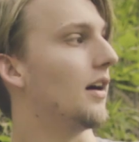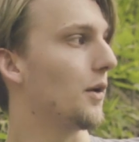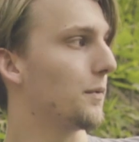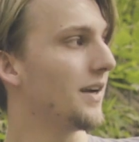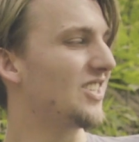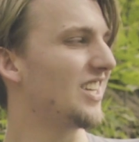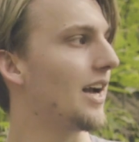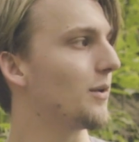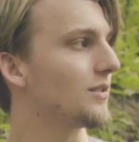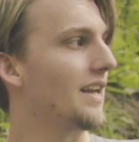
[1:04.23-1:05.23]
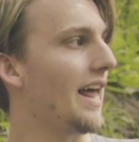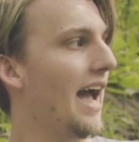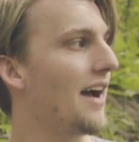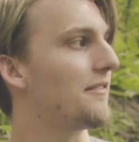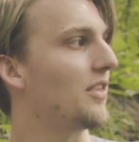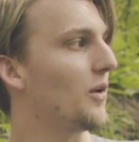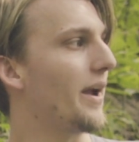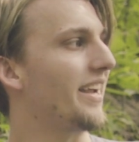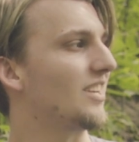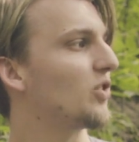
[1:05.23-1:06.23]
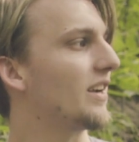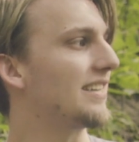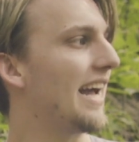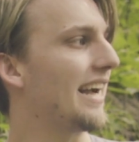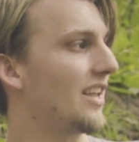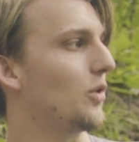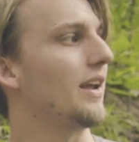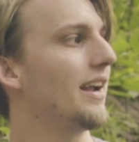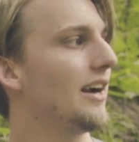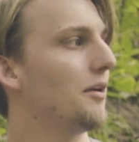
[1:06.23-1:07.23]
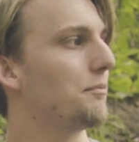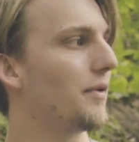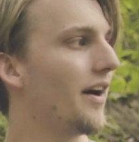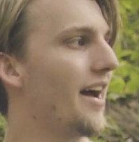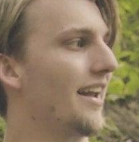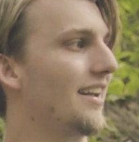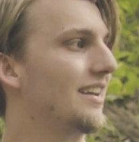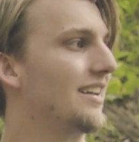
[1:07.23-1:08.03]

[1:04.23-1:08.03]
Originally, I was going to have the Awakened Tree attack you here, but... You're